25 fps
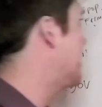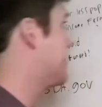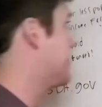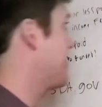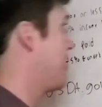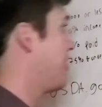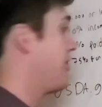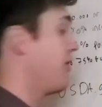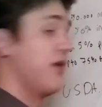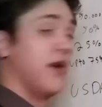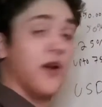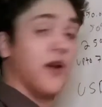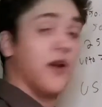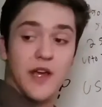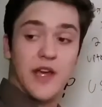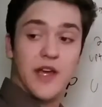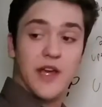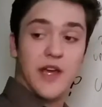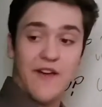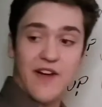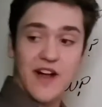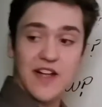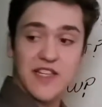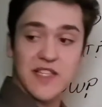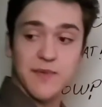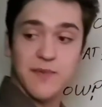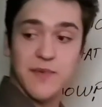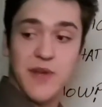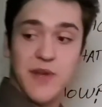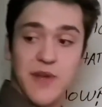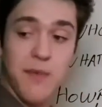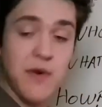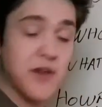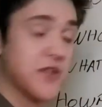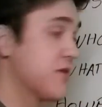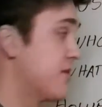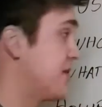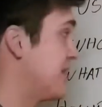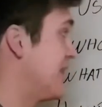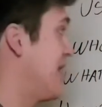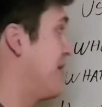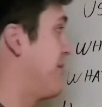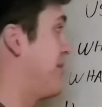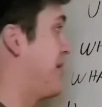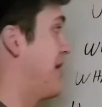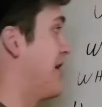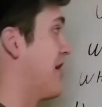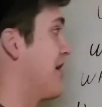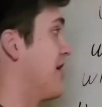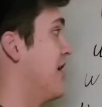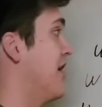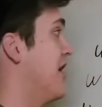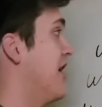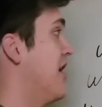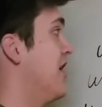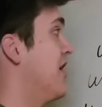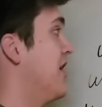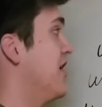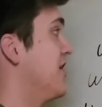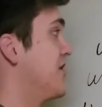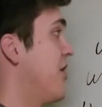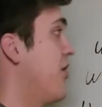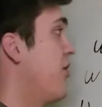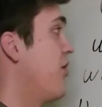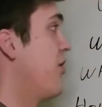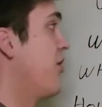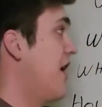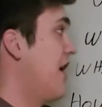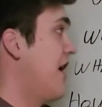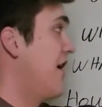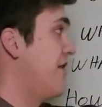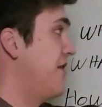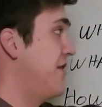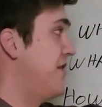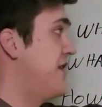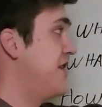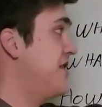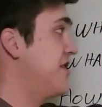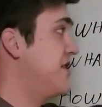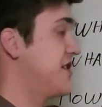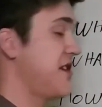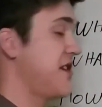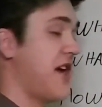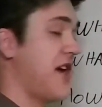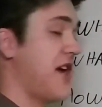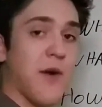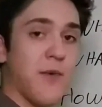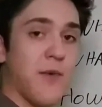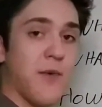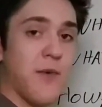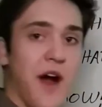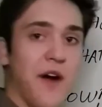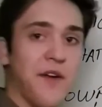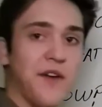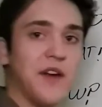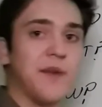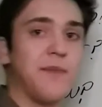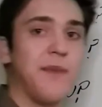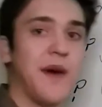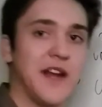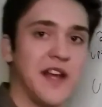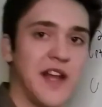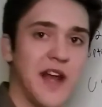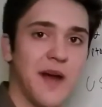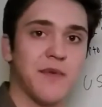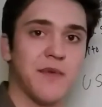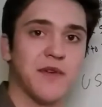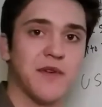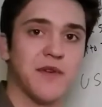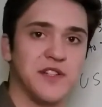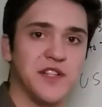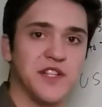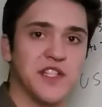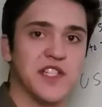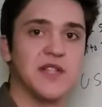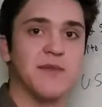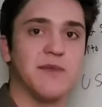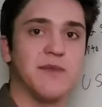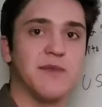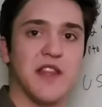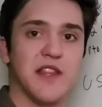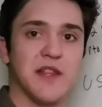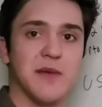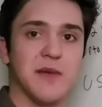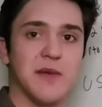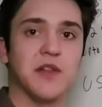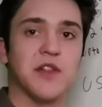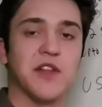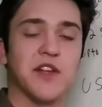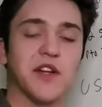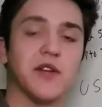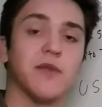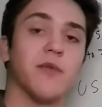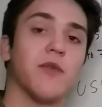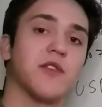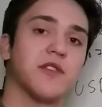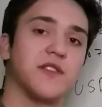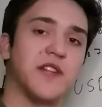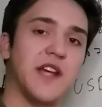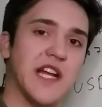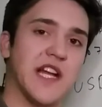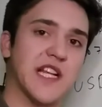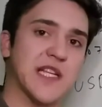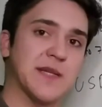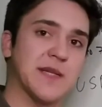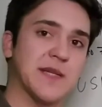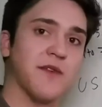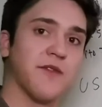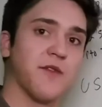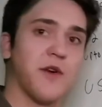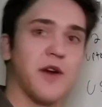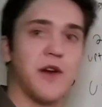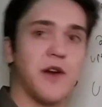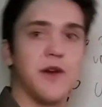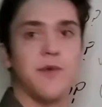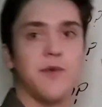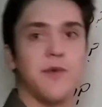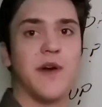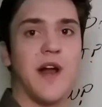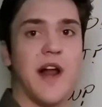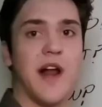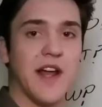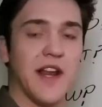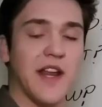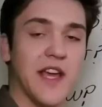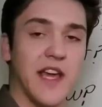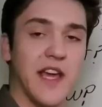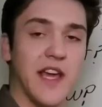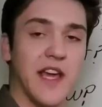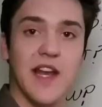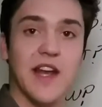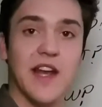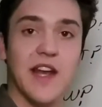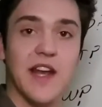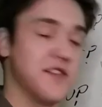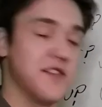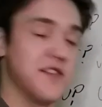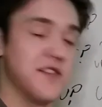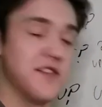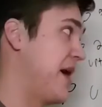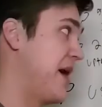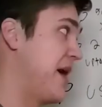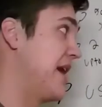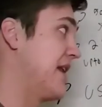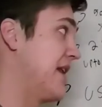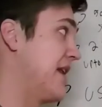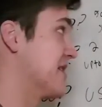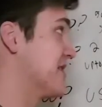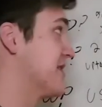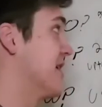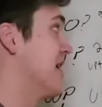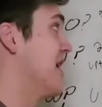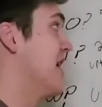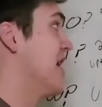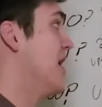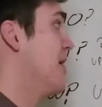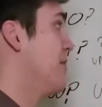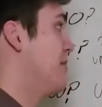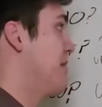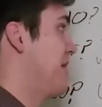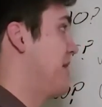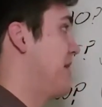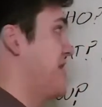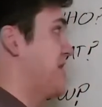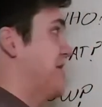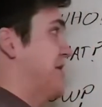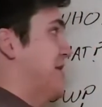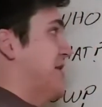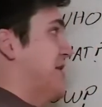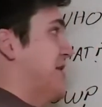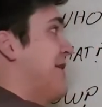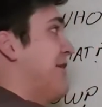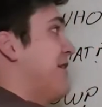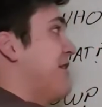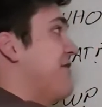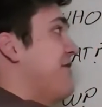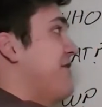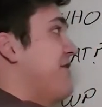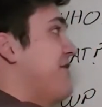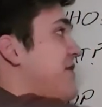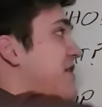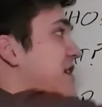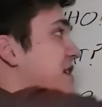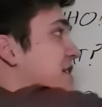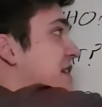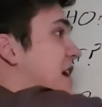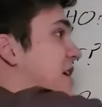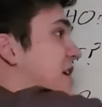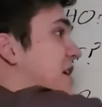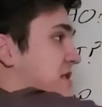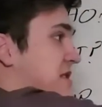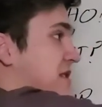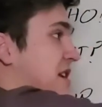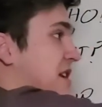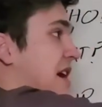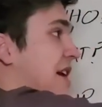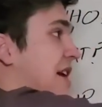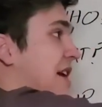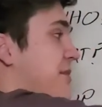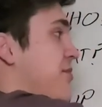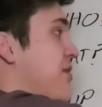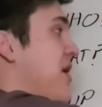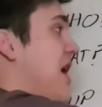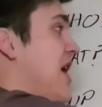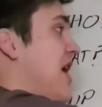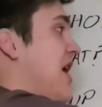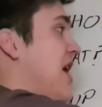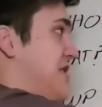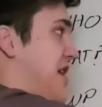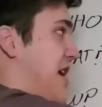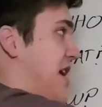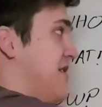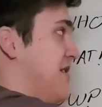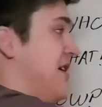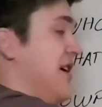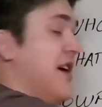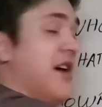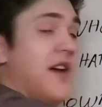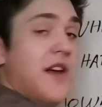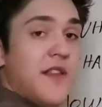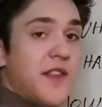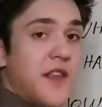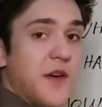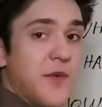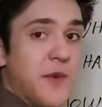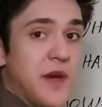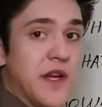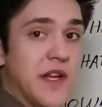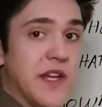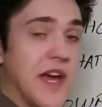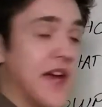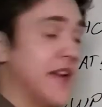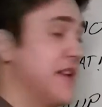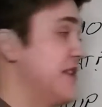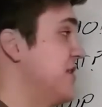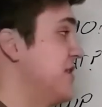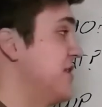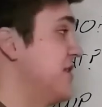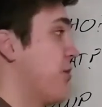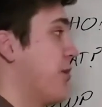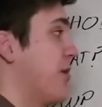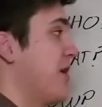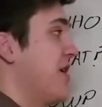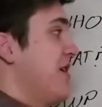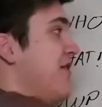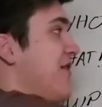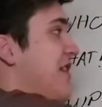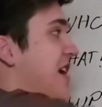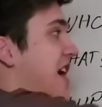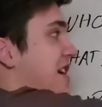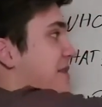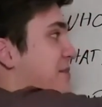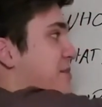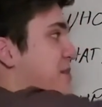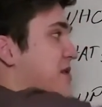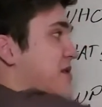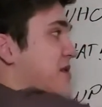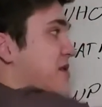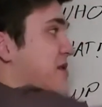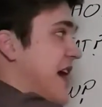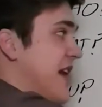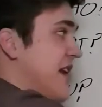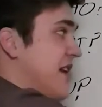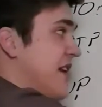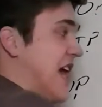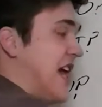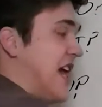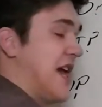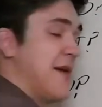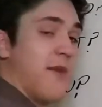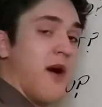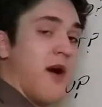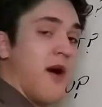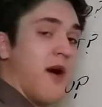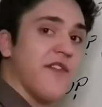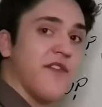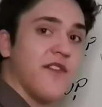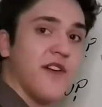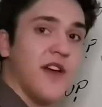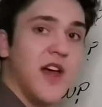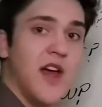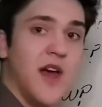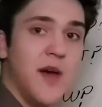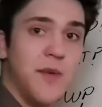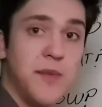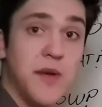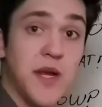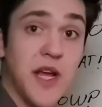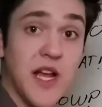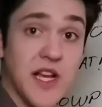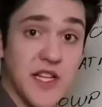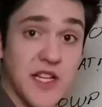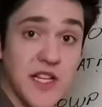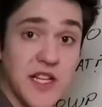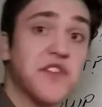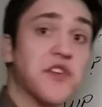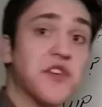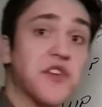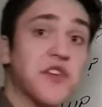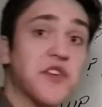so I've got some numbers written up here. So I rounded my numbers just to make them a little more tangible for you. We're not going to get into the pennies. But this is about a $50,000 project that we did. 25% came off because of the